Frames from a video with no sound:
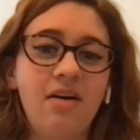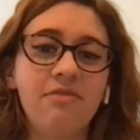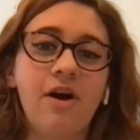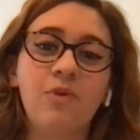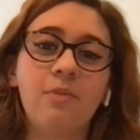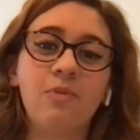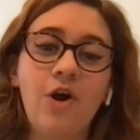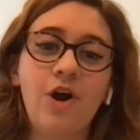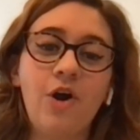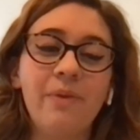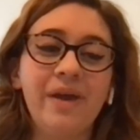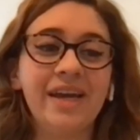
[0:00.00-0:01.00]
Autumn Rowe,
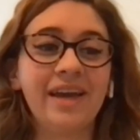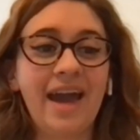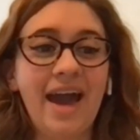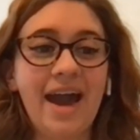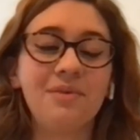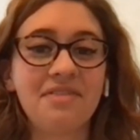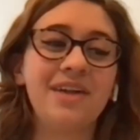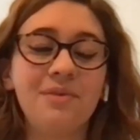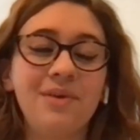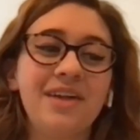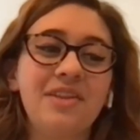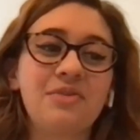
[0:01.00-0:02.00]
Megan Kath, and then we
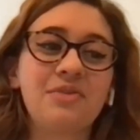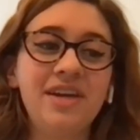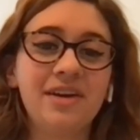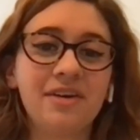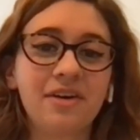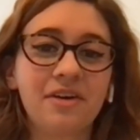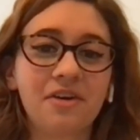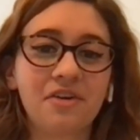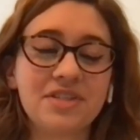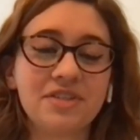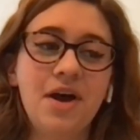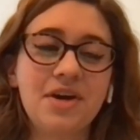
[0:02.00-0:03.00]
had three younger
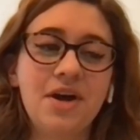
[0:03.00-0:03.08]
girls.